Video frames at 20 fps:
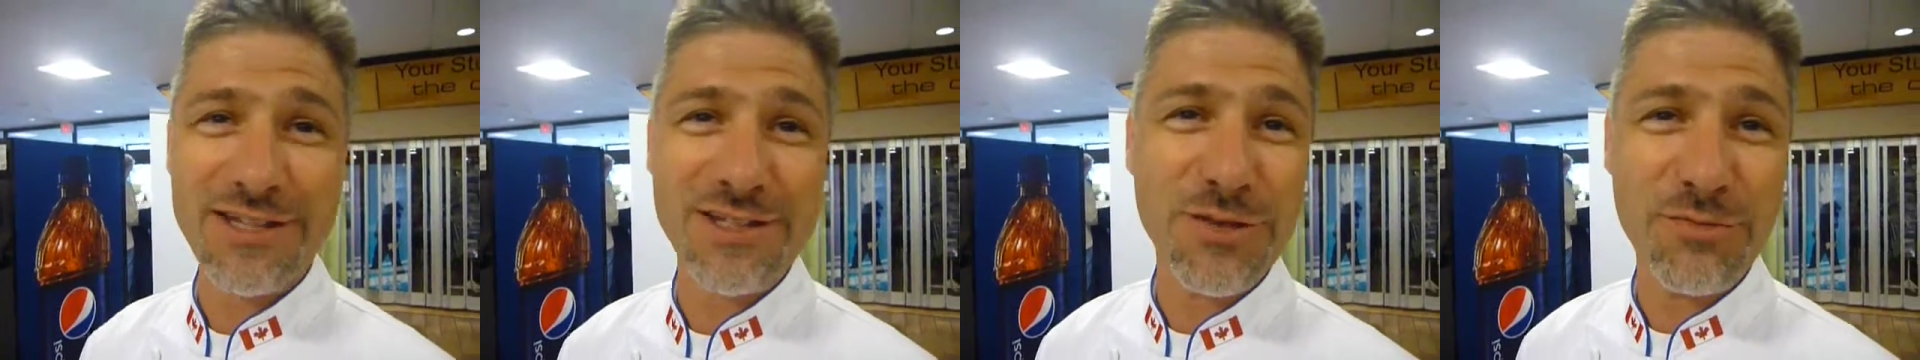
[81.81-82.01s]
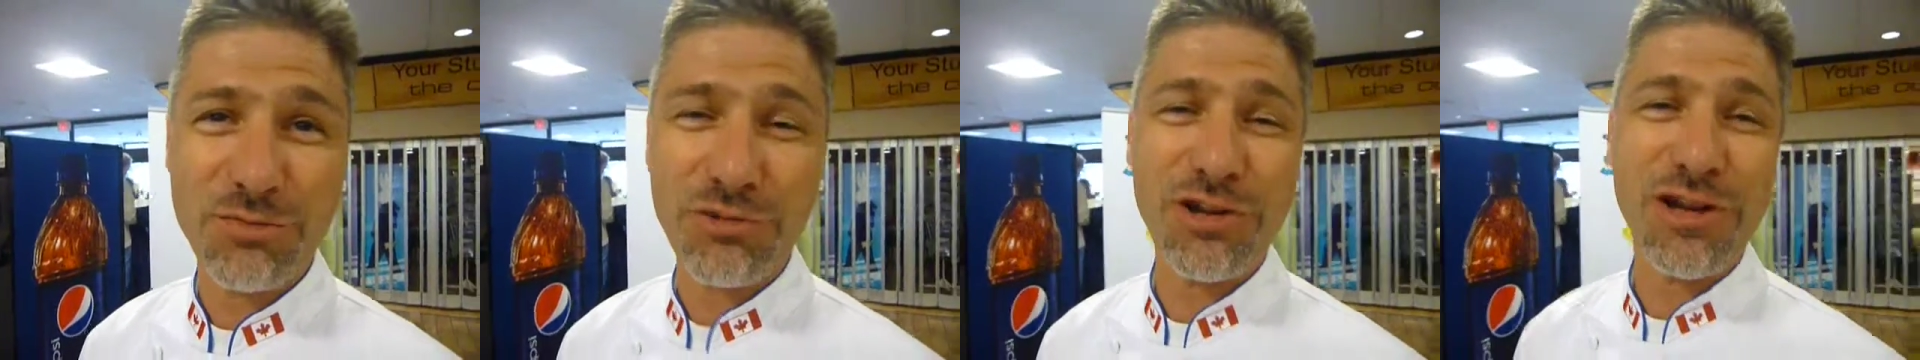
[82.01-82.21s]

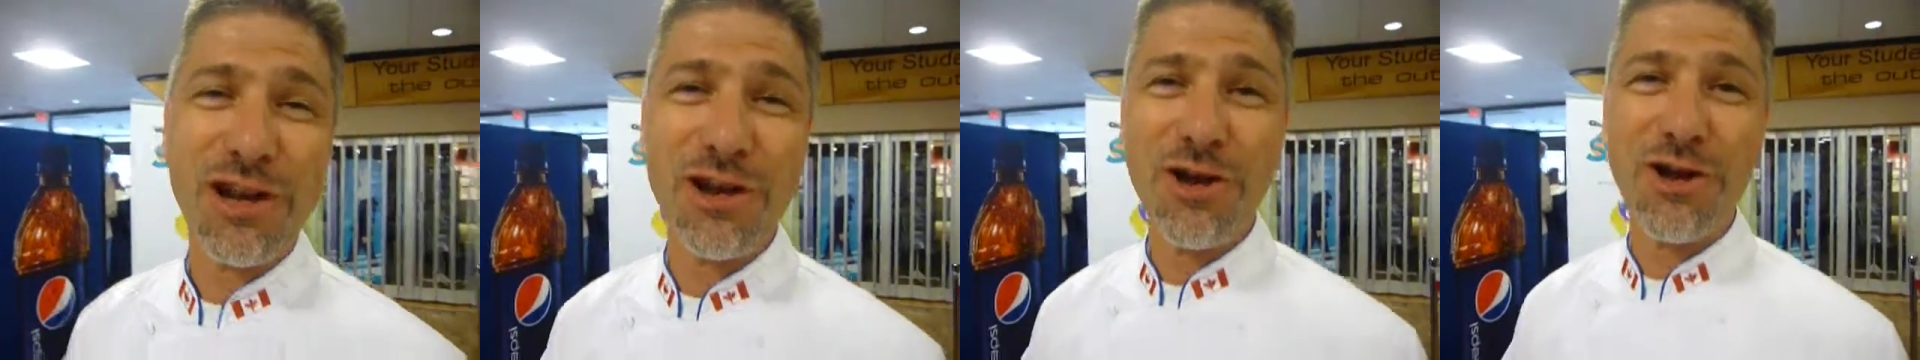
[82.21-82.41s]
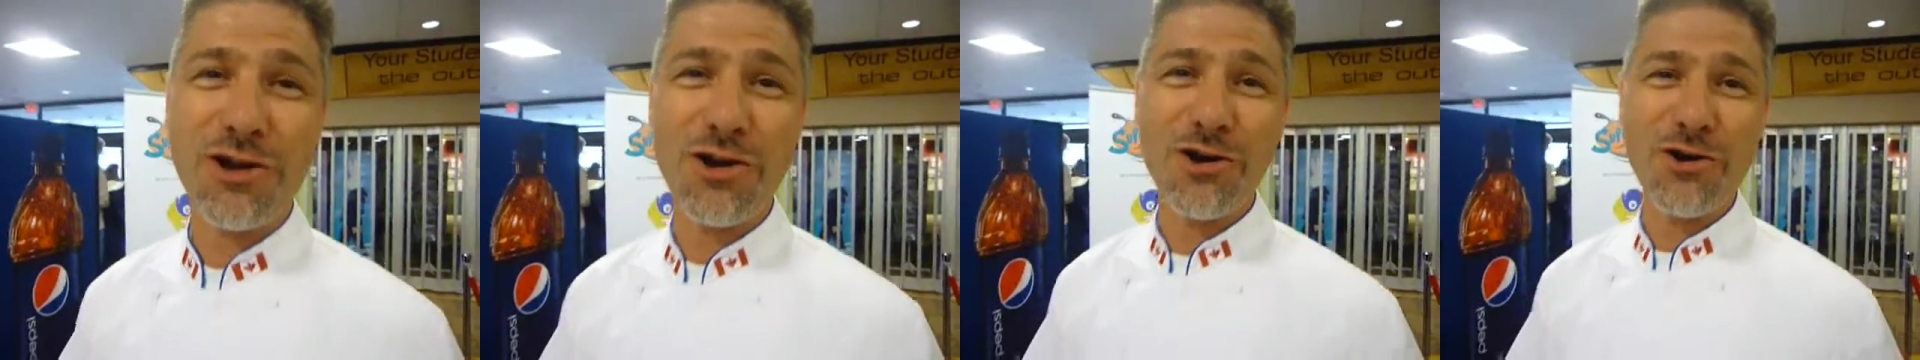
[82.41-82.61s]
it's the pretty
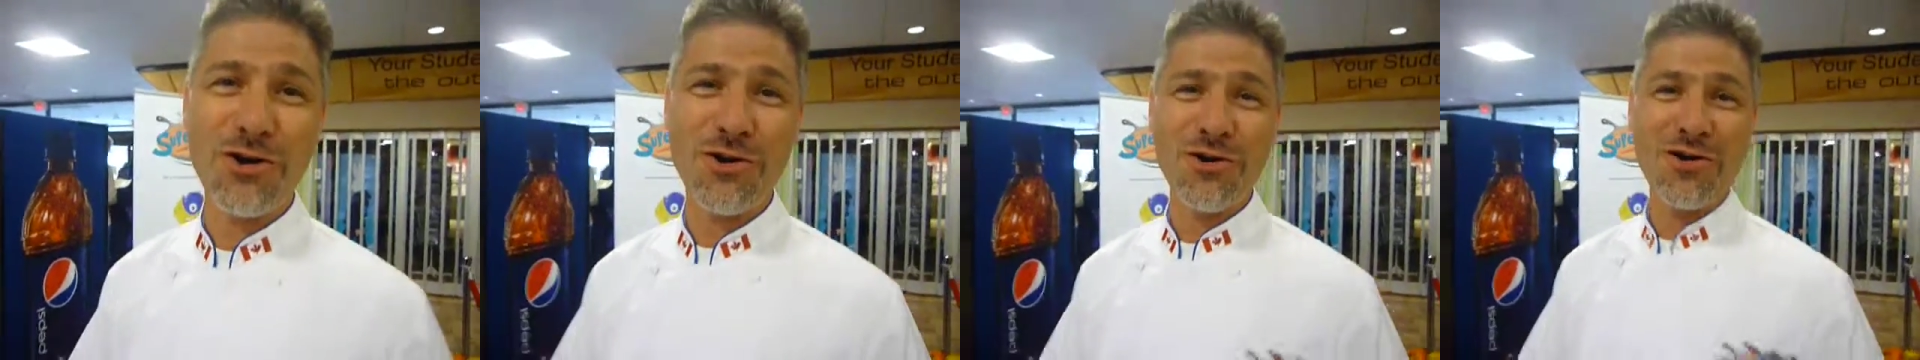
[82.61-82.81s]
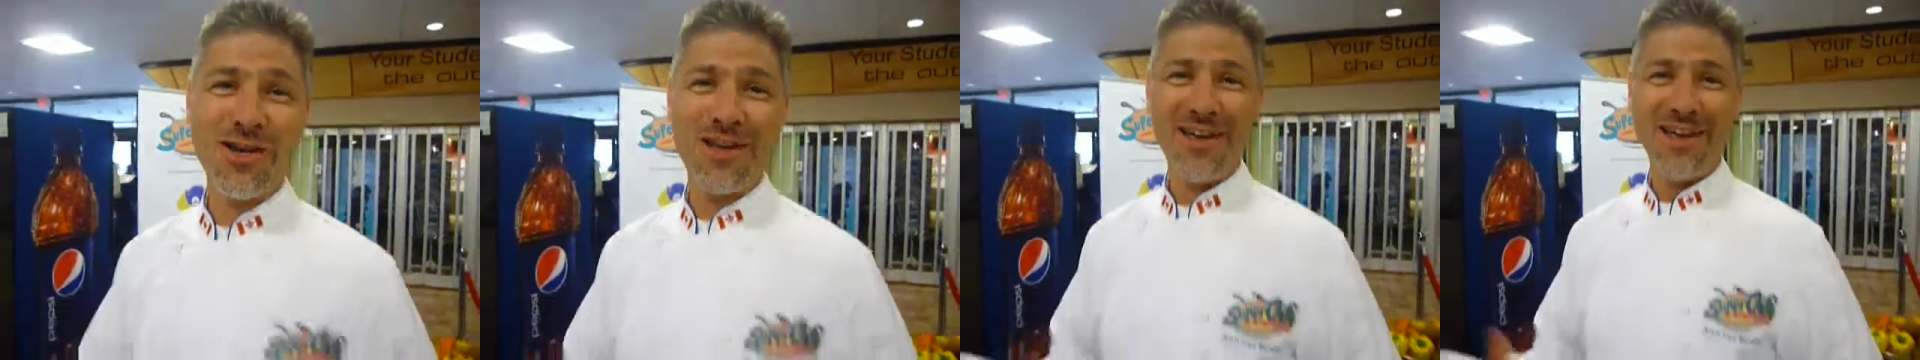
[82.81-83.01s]

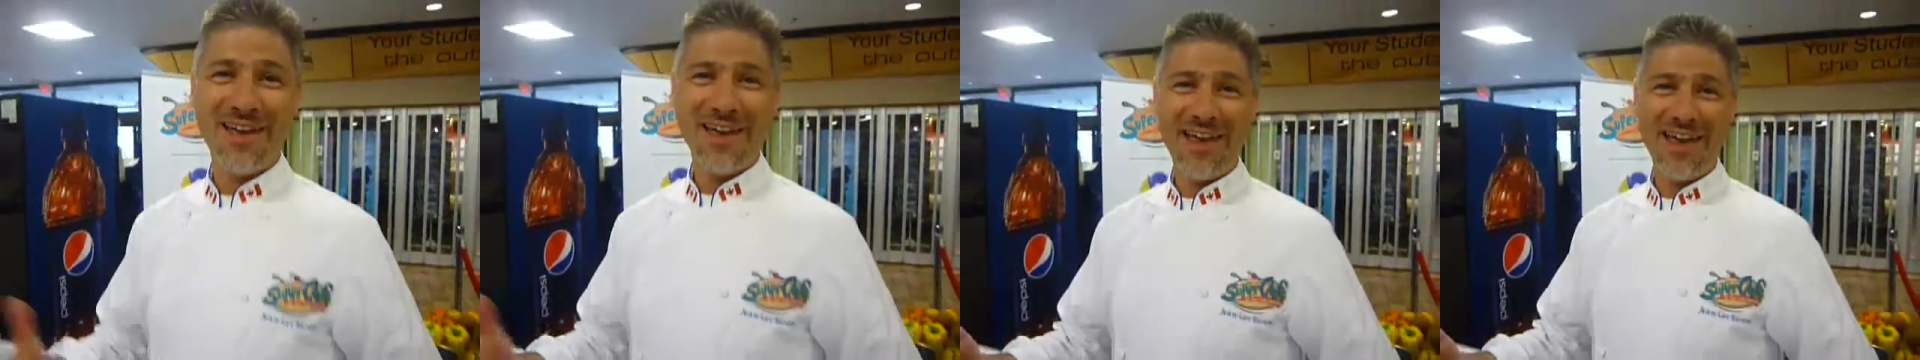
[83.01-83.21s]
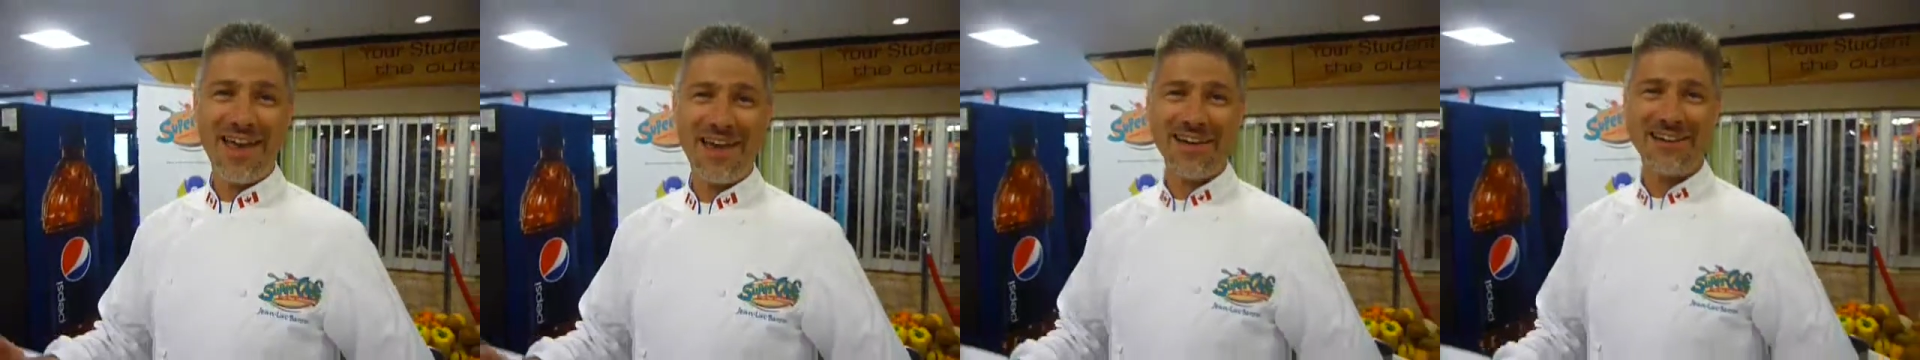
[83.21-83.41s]
logo,
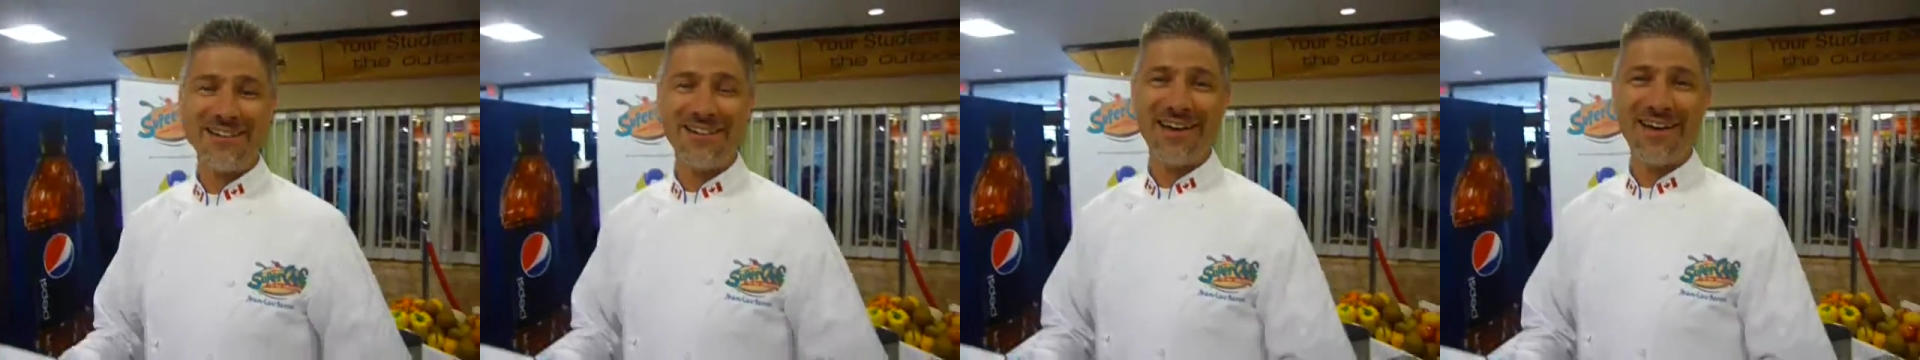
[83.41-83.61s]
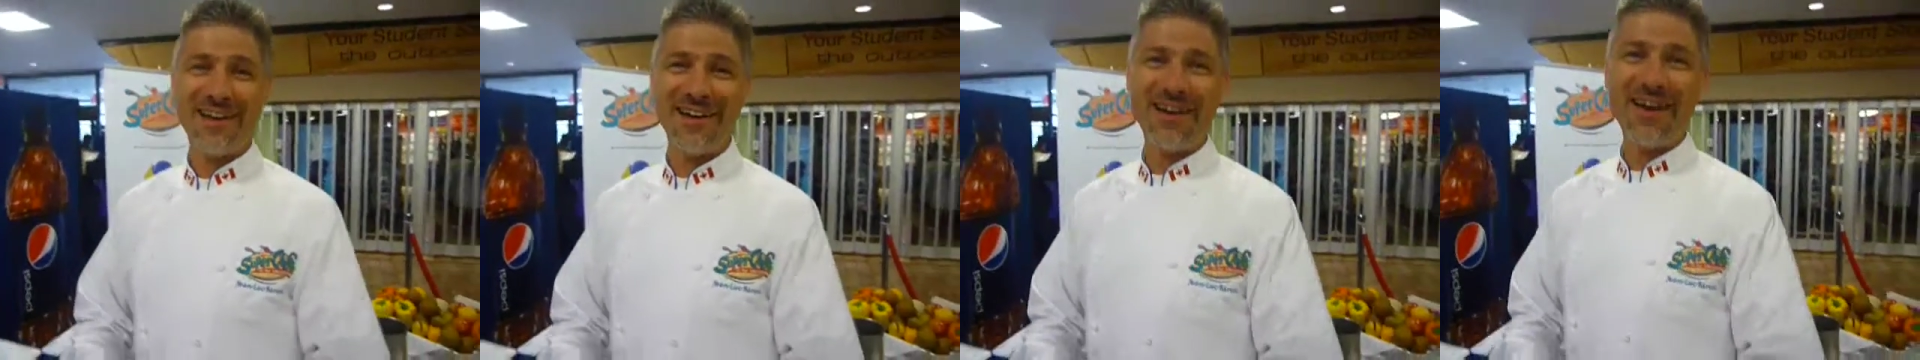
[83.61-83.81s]

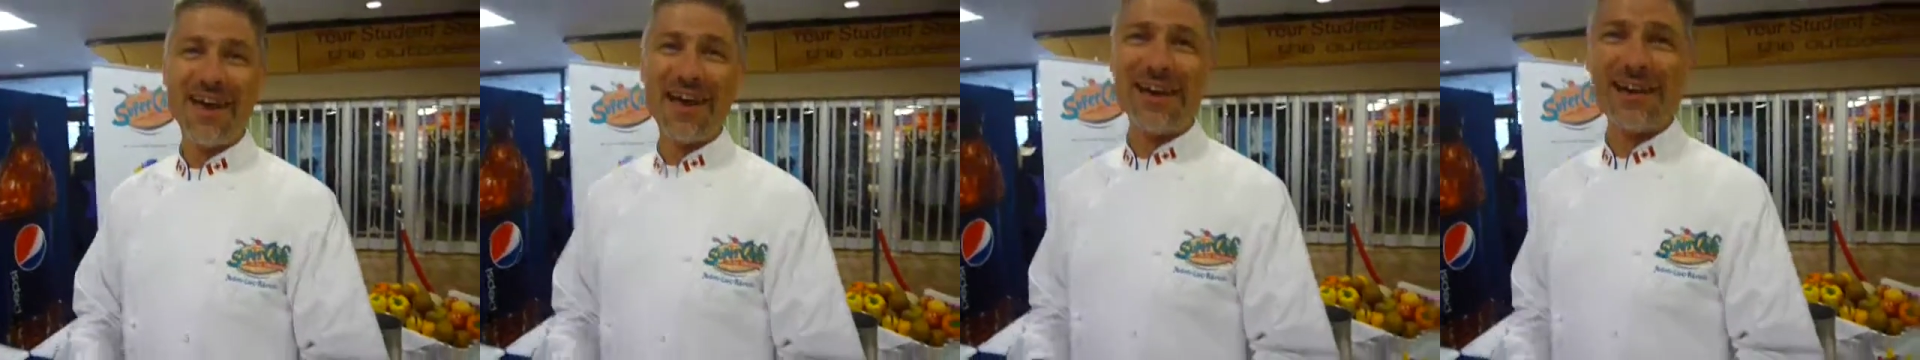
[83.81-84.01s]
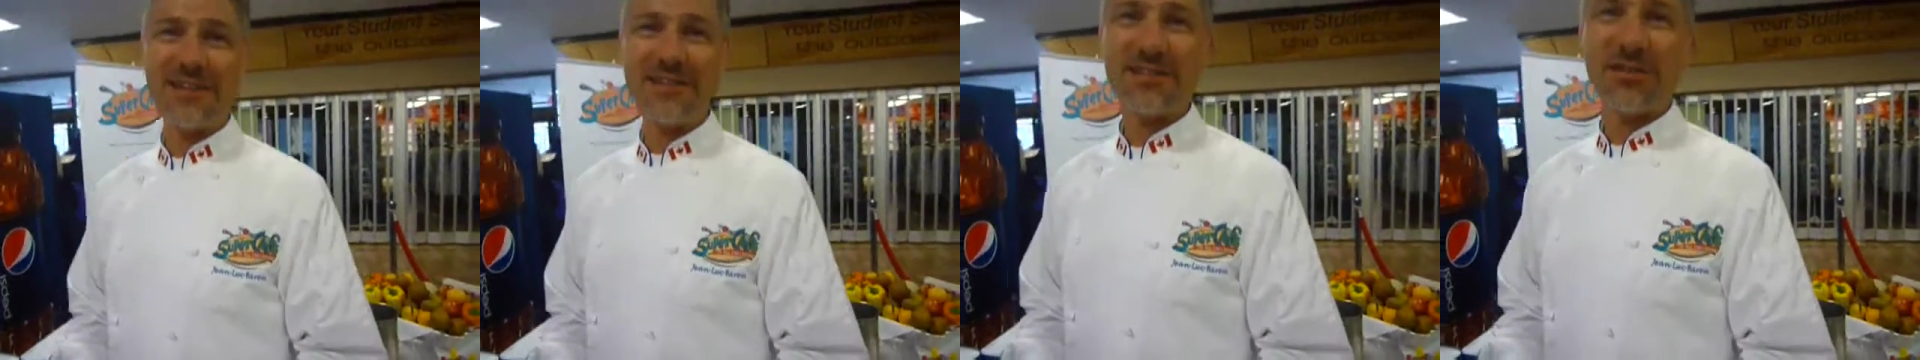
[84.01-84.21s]
and uh, and